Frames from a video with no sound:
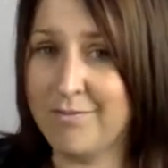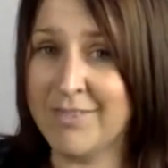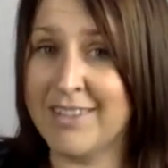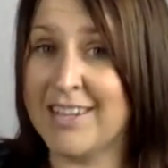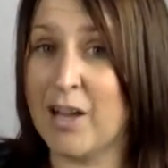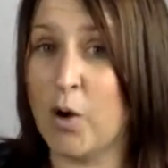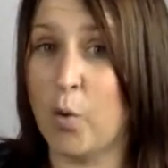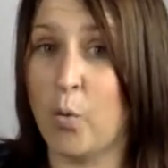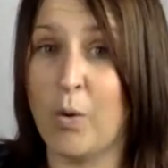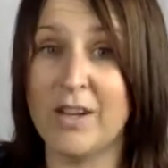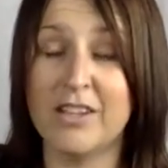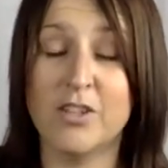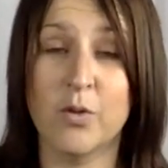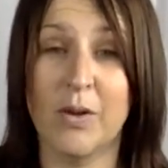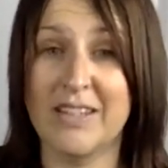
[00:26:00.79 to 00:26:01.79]
Now, what
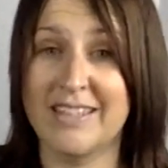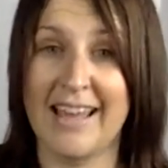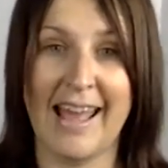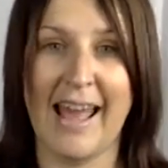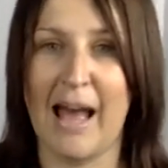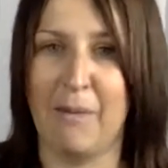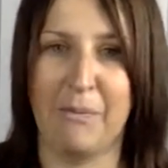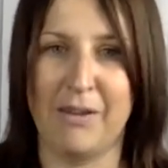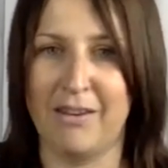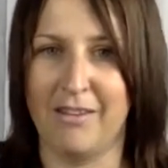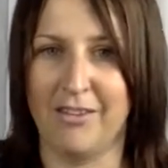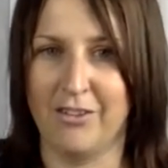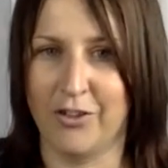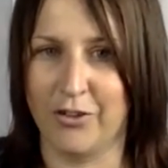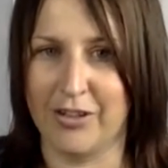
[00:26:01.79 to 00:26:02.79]
is going to happen
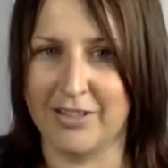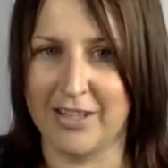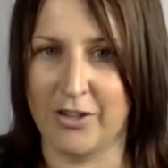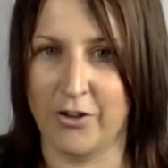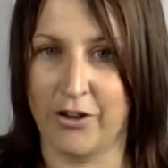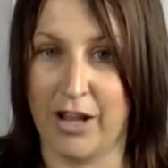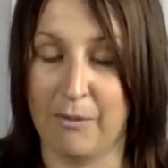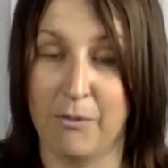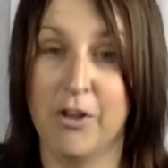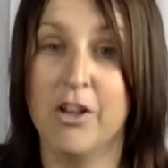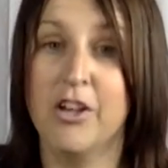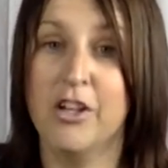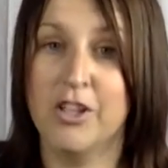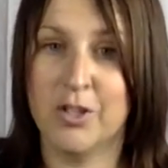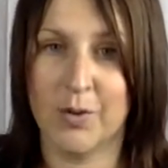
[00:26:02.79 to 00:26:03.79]
during center time?
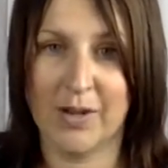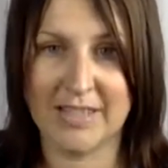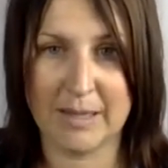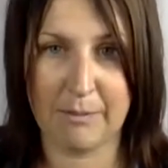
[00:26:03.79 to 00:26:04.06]
So as I